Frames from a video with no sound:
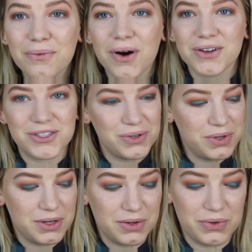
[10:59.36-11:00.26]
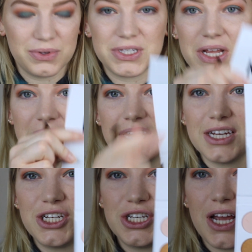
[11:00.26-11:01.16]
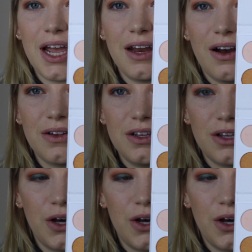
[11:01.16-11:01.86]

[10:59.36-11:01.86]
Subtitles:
want to use this shade on the